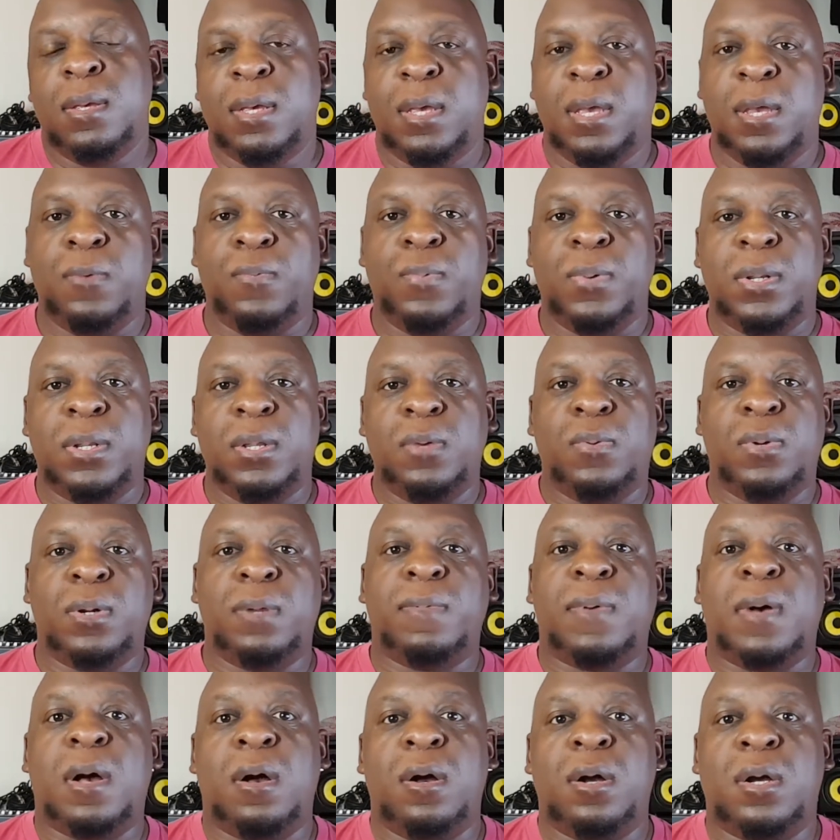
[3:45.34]
it really would
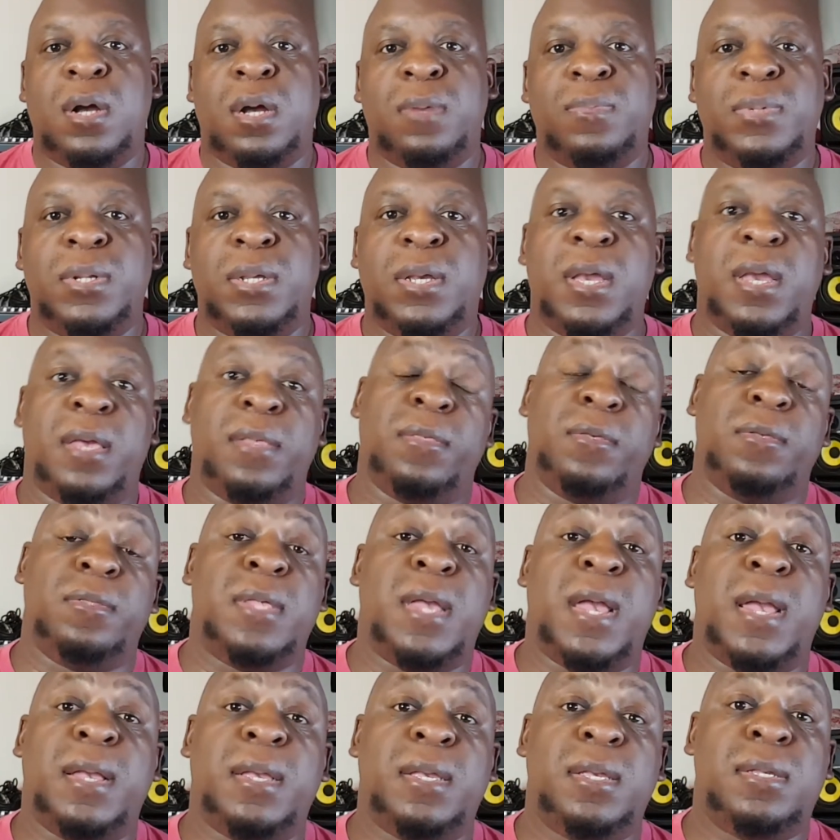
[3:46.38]
have all come together
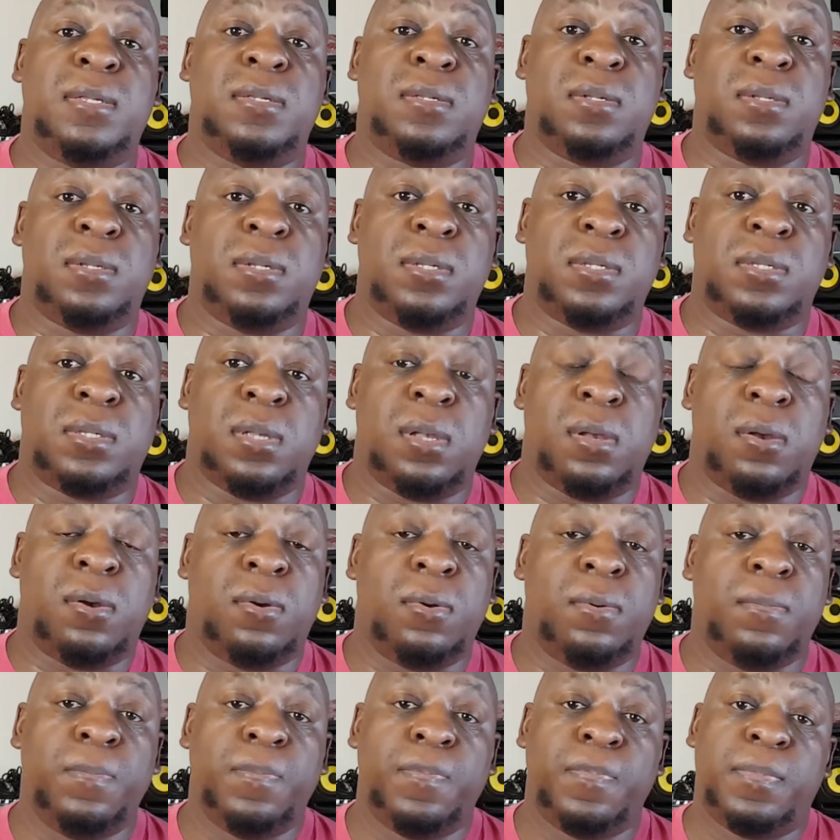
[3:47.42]
that easily.
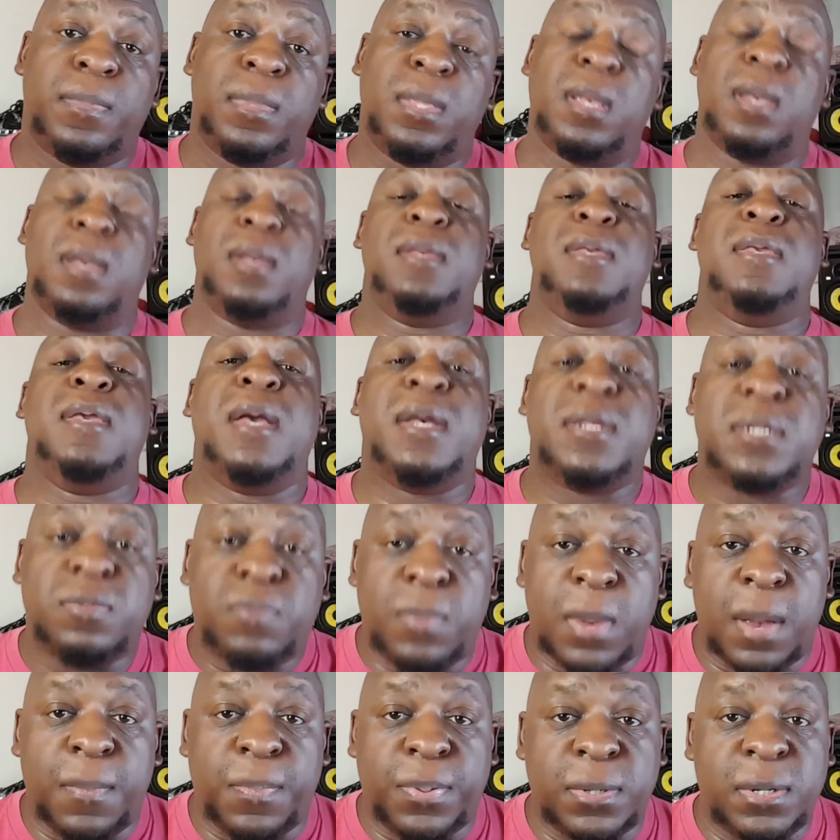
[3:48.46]
So, yes,
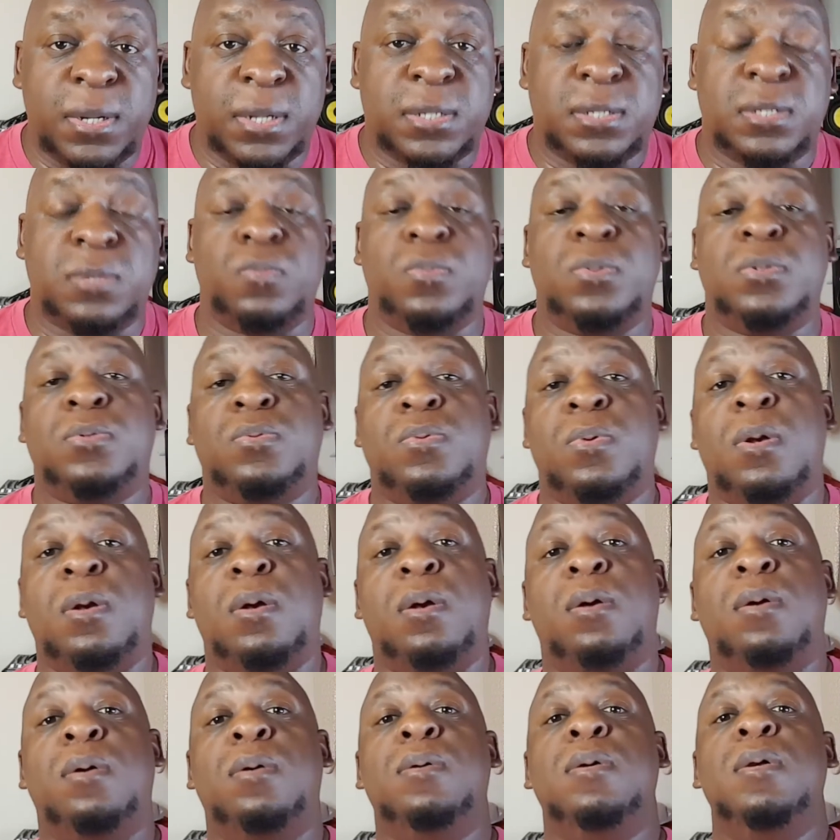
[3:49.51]
my prediction was
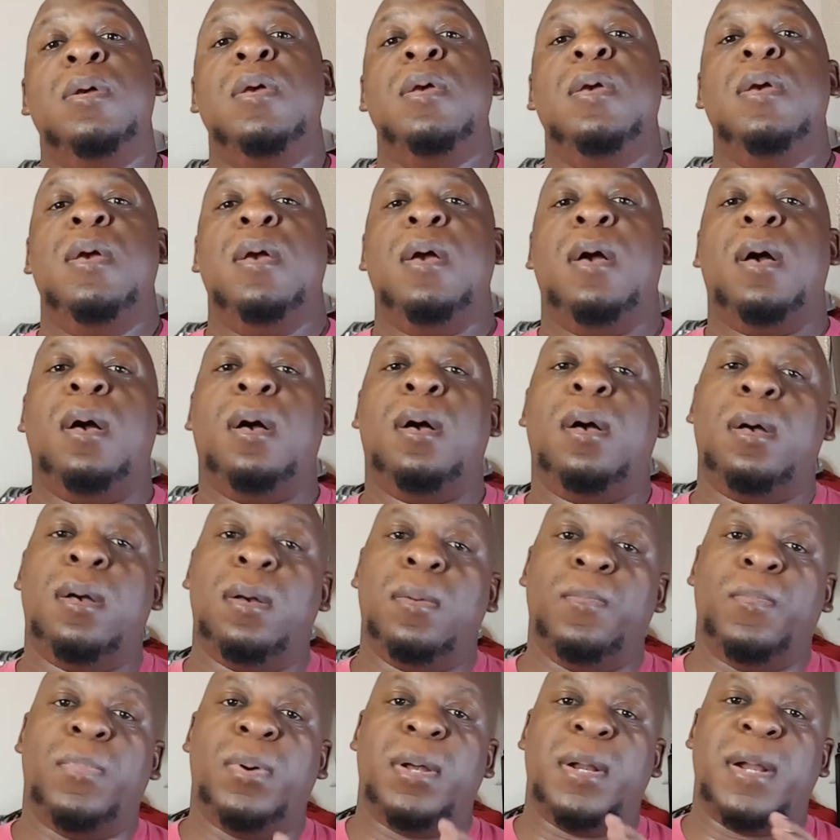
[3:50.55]
wrong,
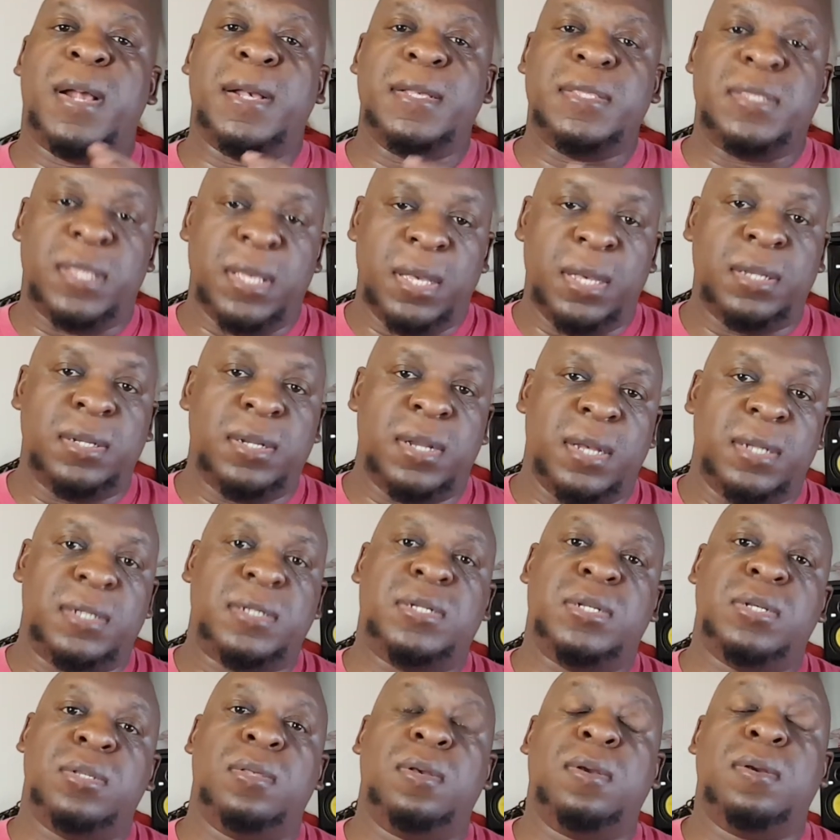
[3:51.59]
um, but I think
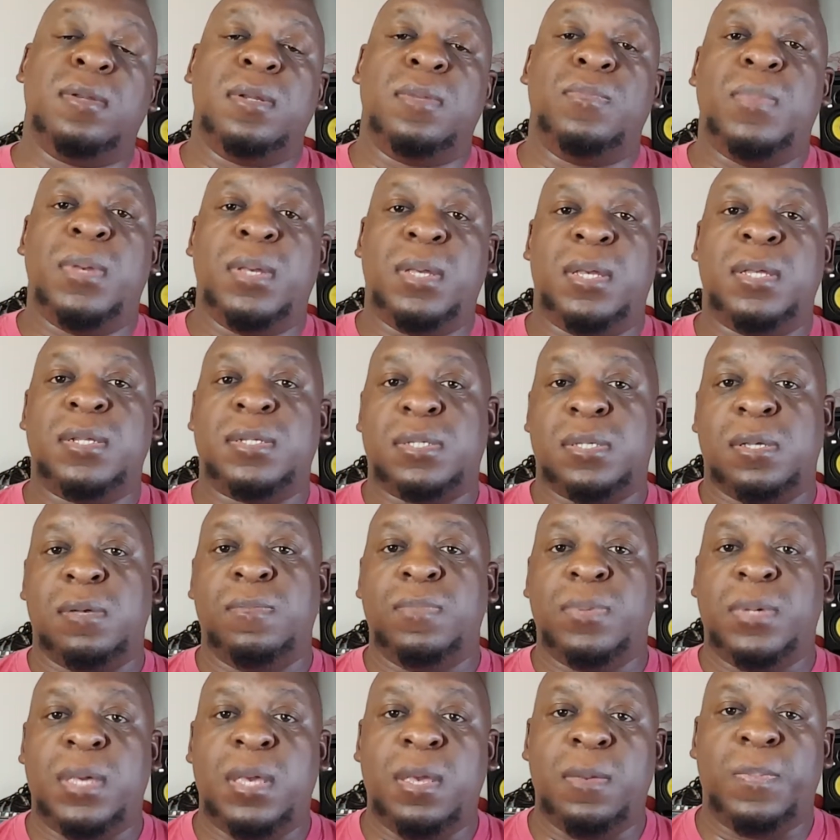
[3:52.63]
next year they're going to get
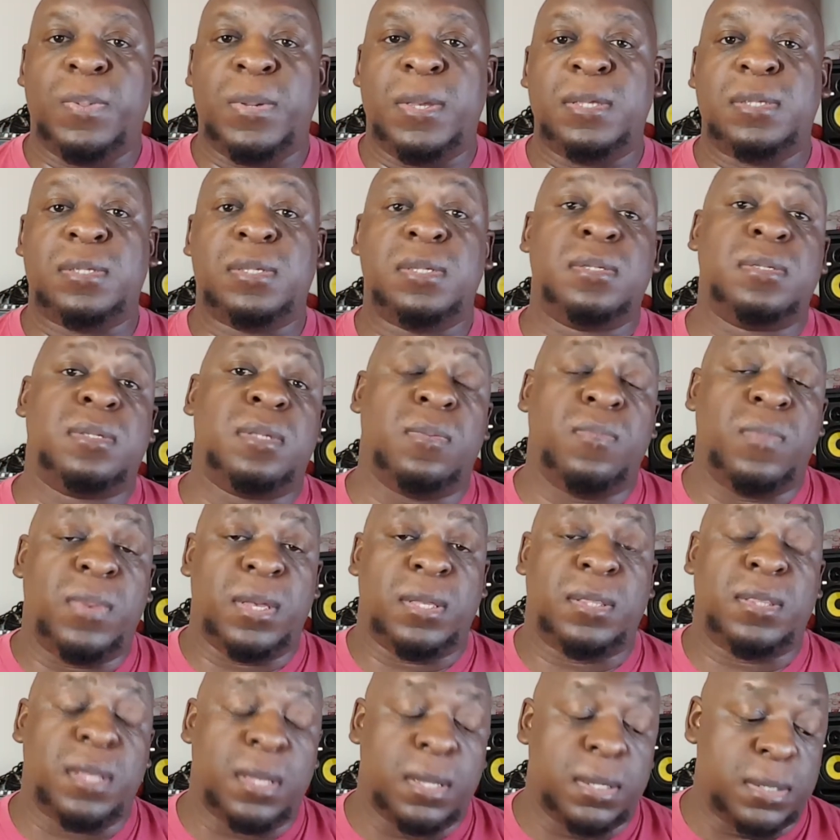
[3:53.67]
some key pieces to
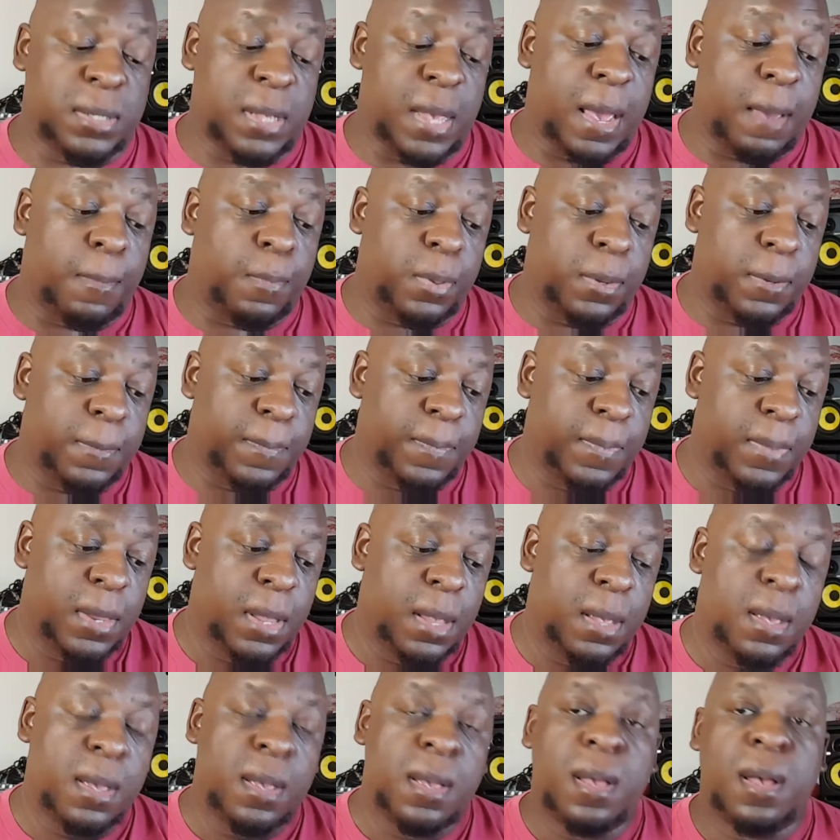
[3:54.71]
make things happen.
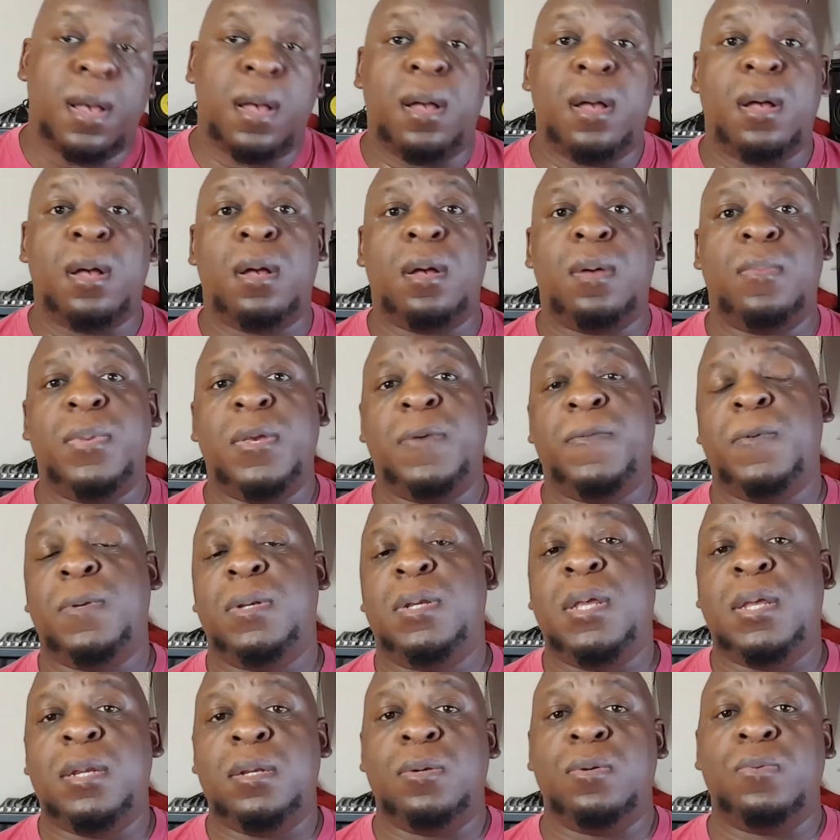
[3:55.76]
Um, if you
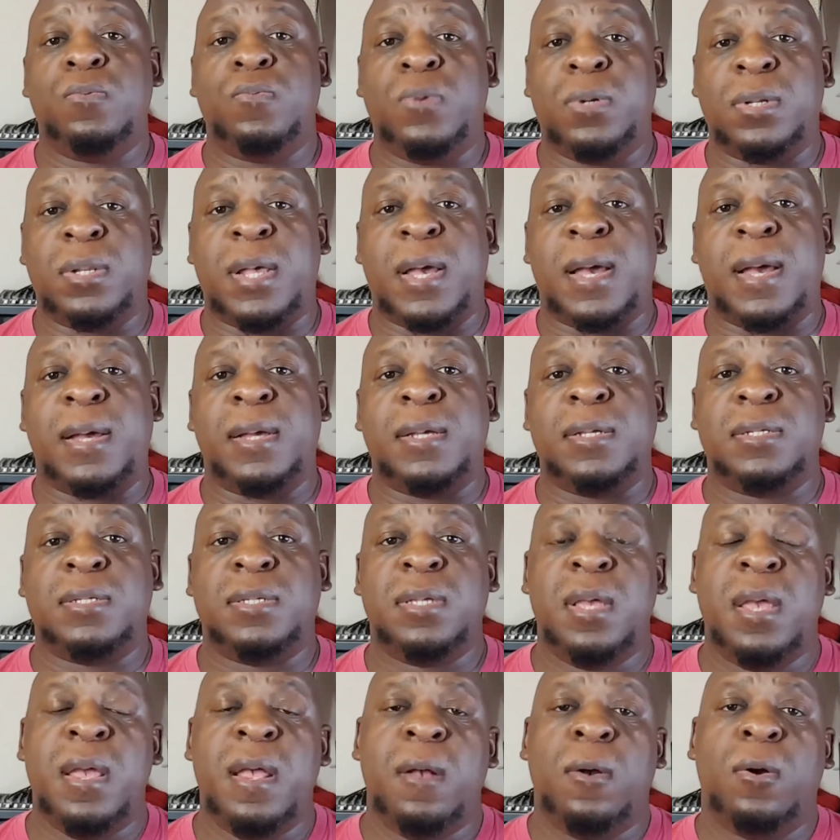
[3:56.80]
didn't
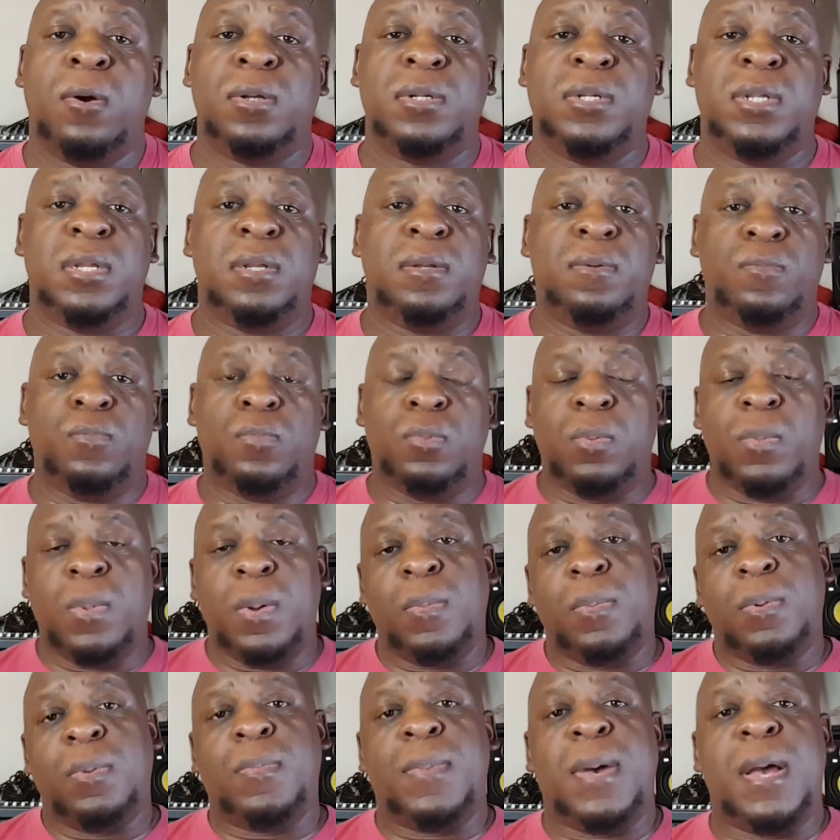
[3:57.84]
realize or didn't
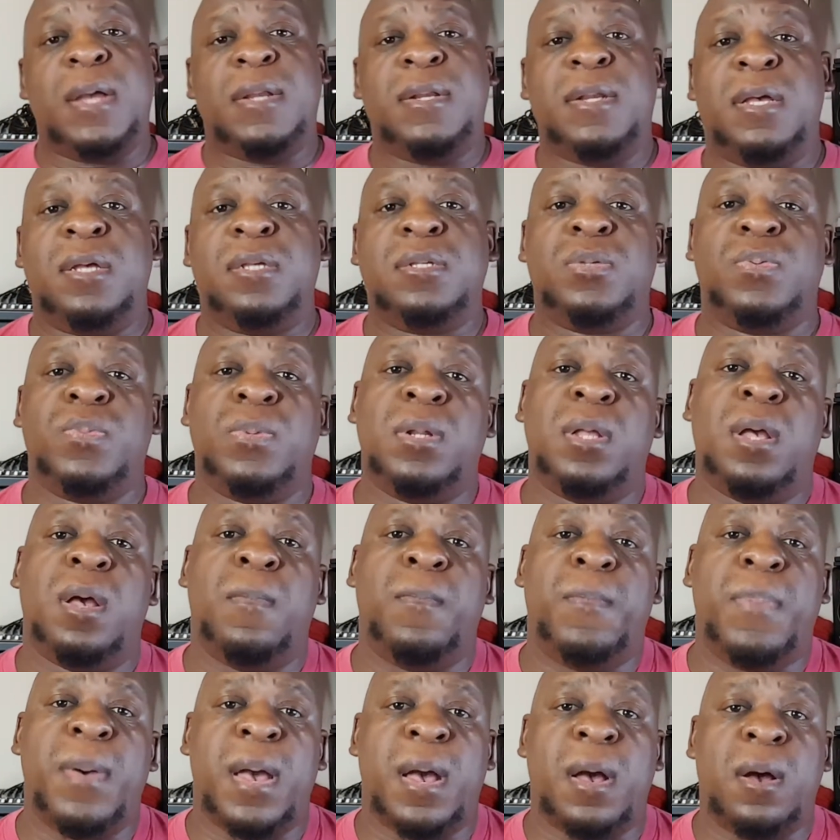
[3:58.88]
remember my announcement
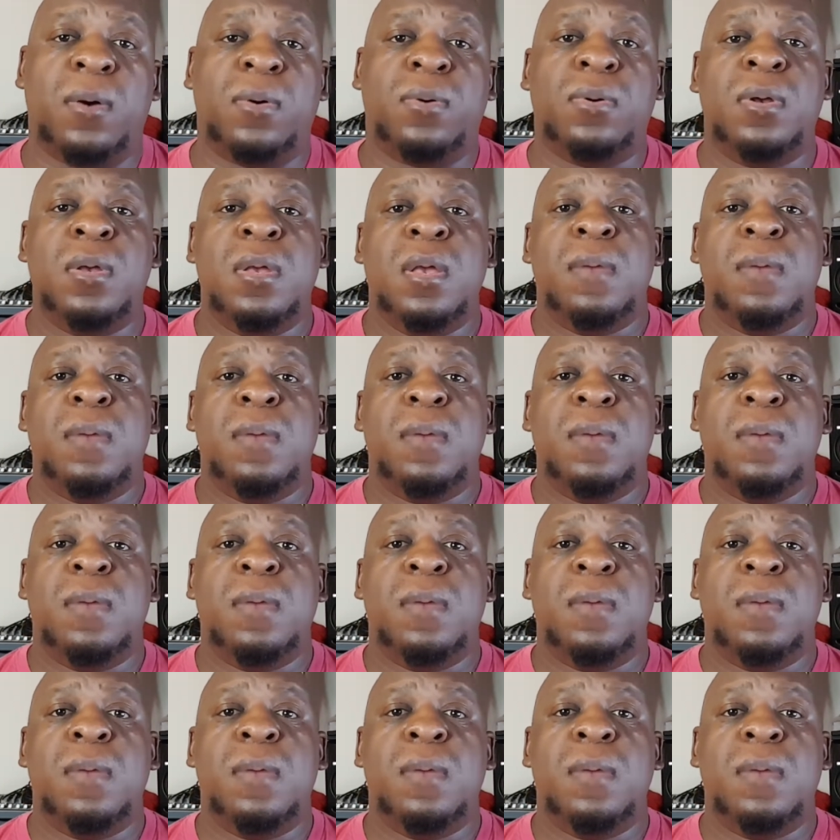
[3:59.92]
about